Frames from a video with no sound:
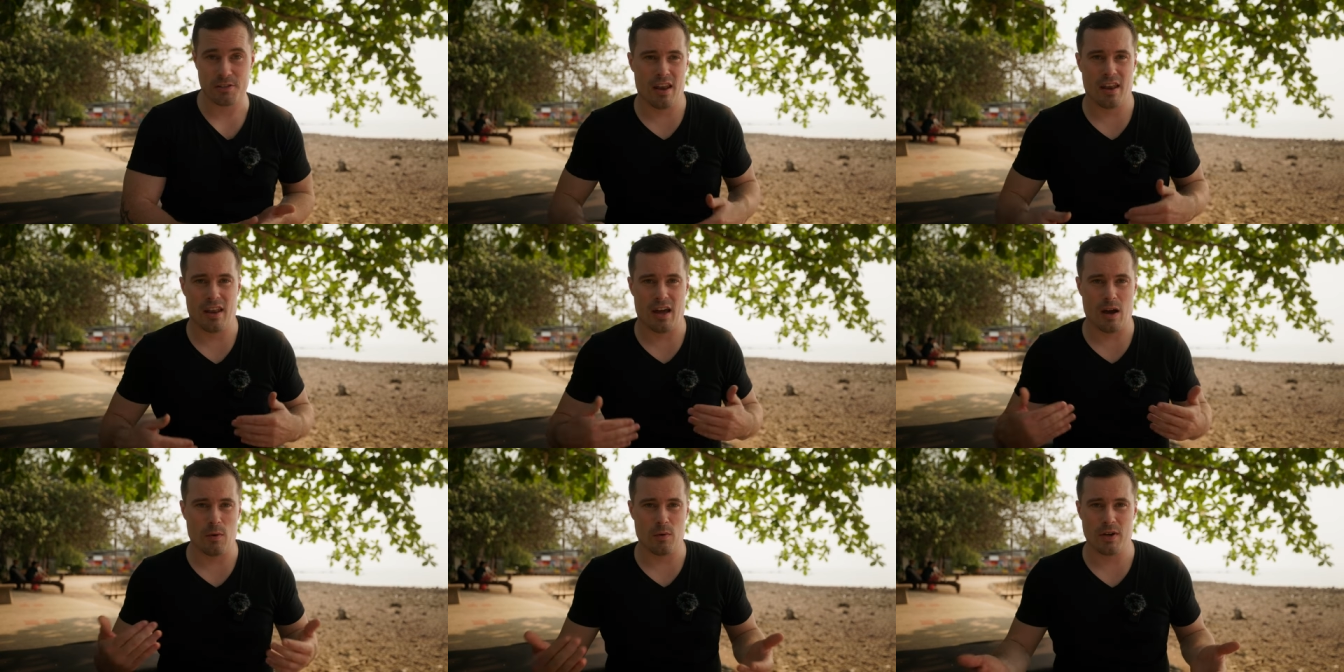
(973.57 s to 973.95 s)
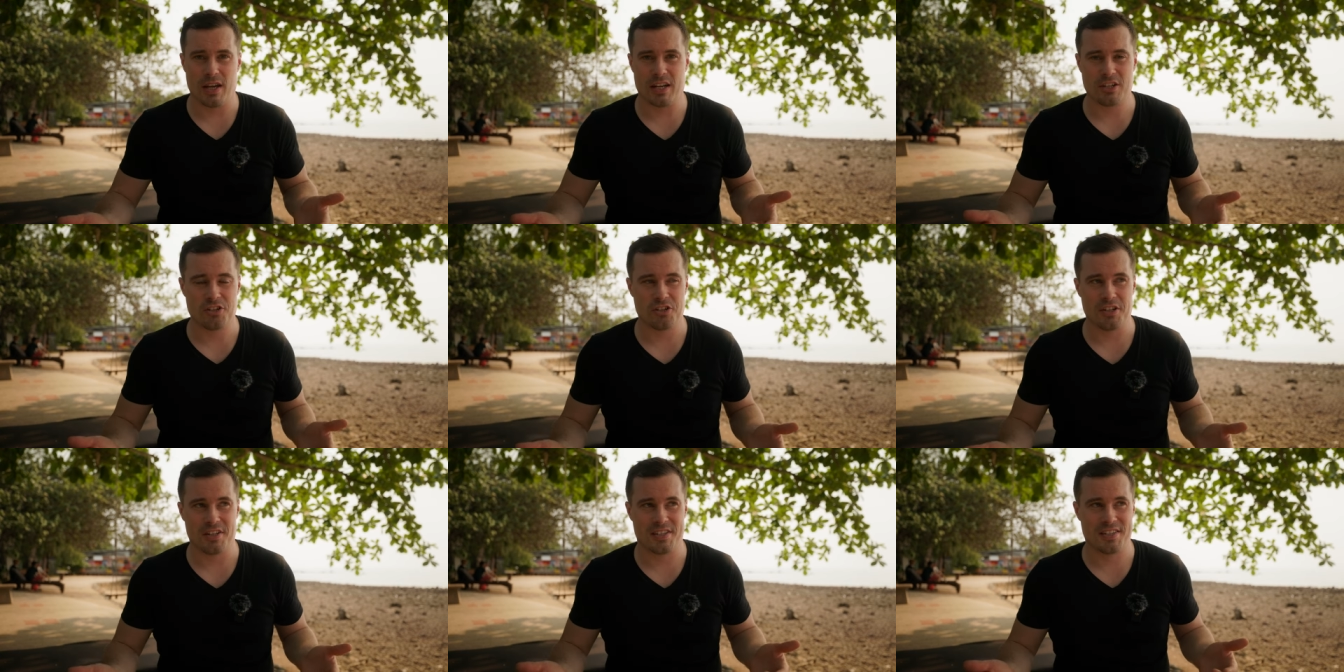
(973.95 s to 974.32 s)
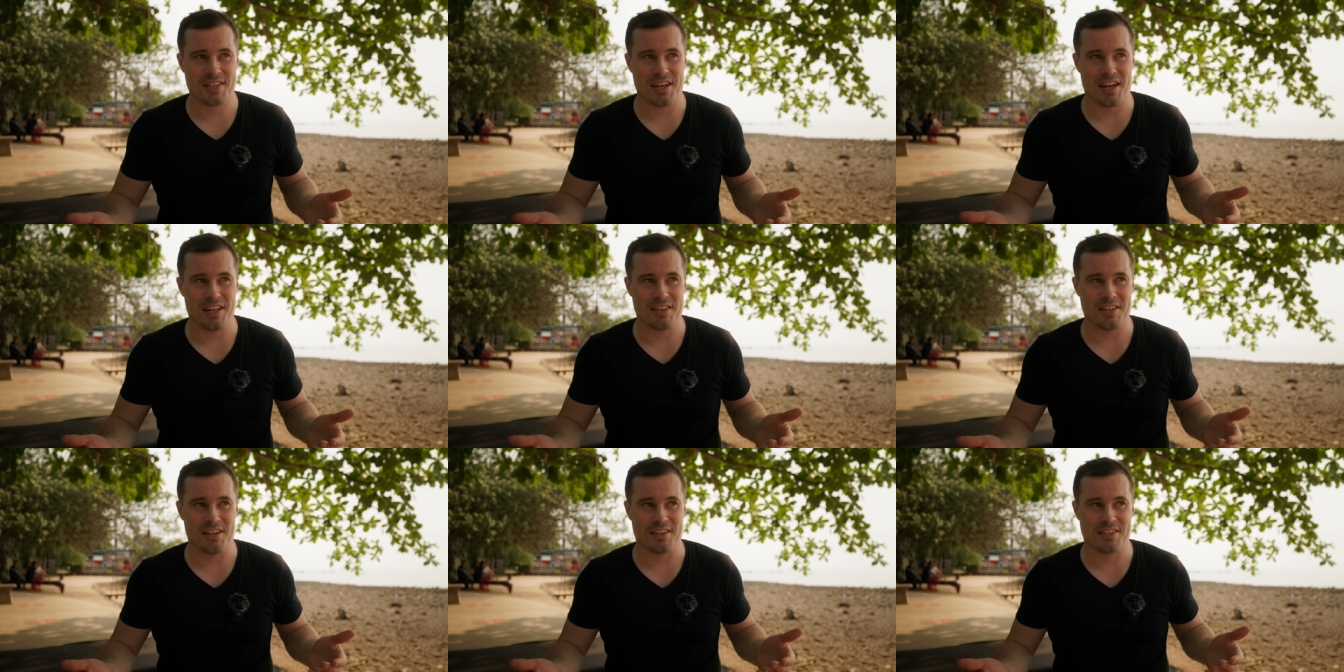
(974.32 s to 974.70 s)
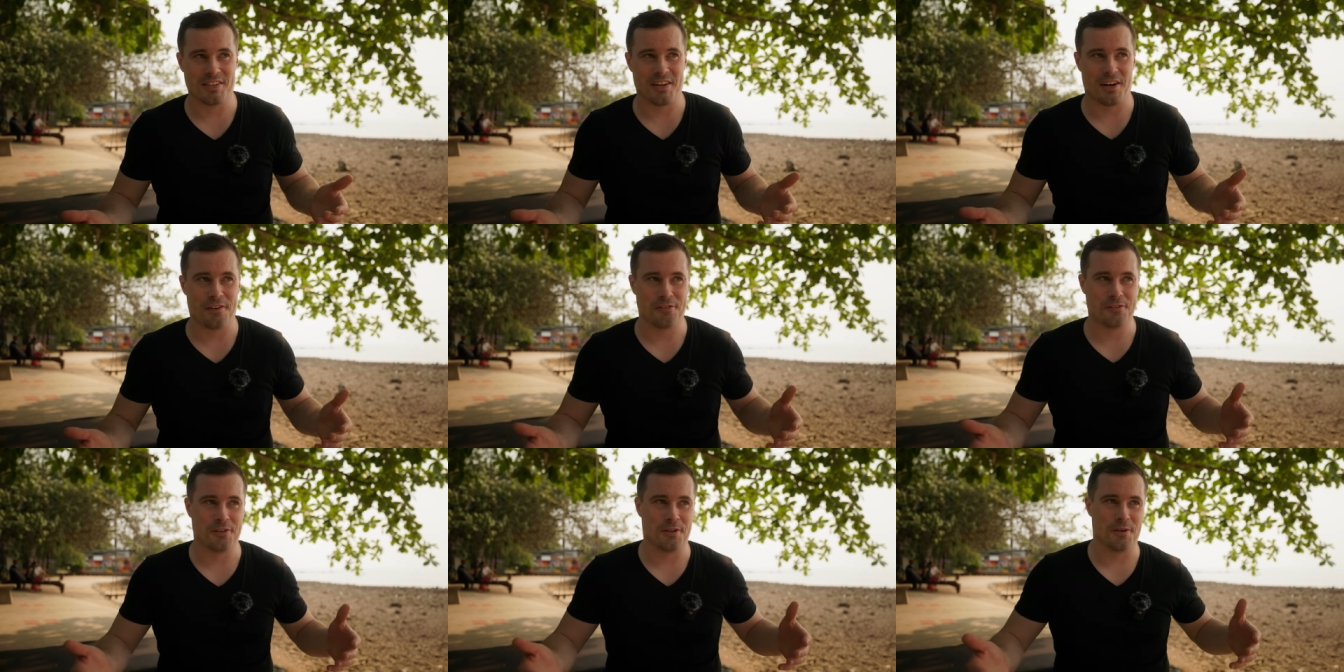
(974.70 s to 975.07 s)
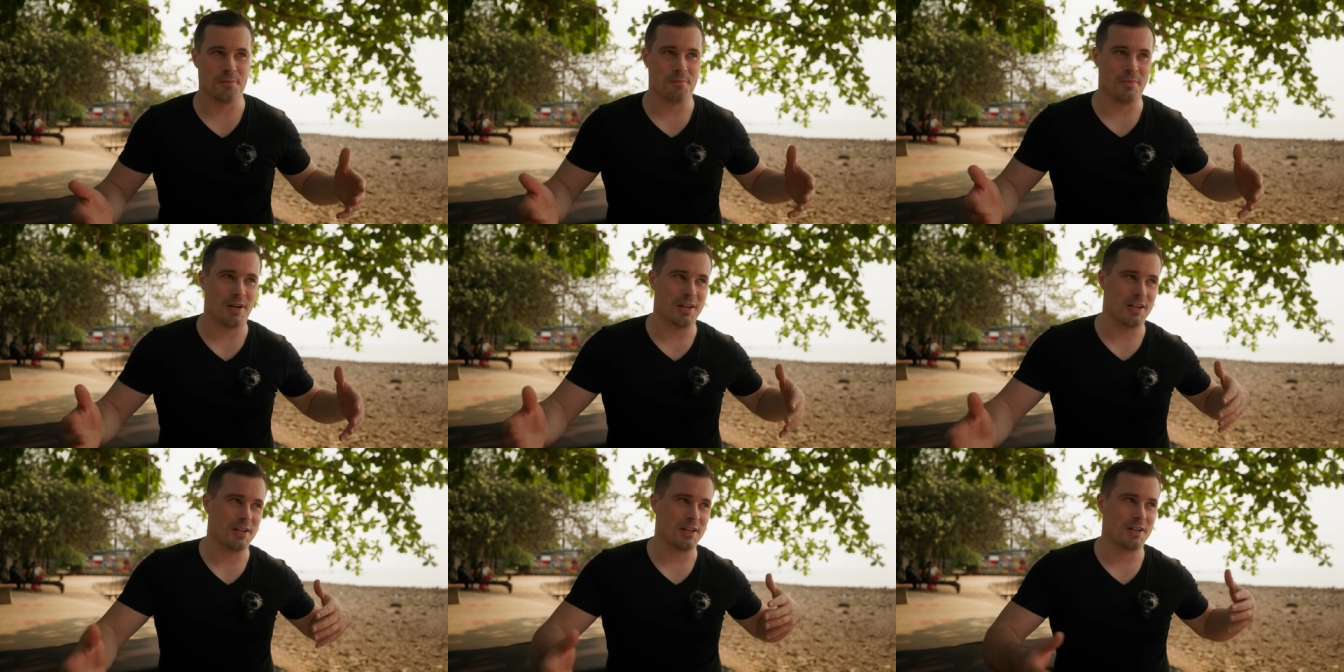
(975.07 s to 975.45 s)
And I would actually say that after
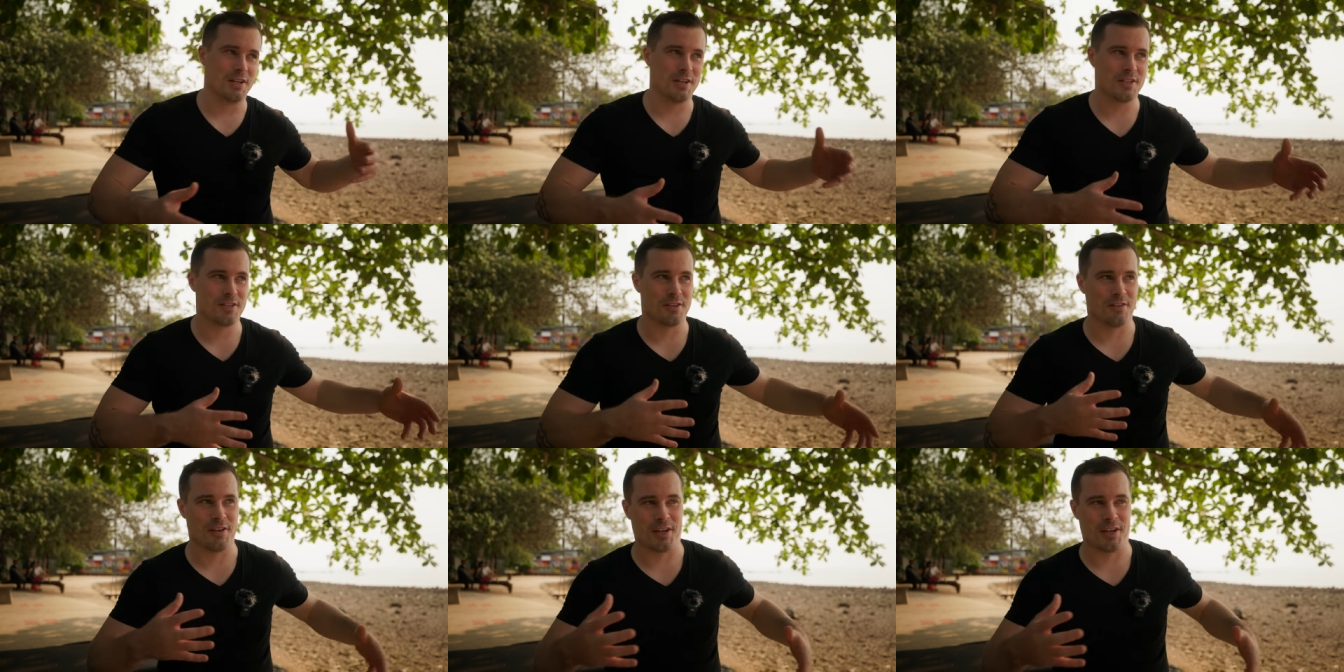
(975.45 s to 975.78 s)
many years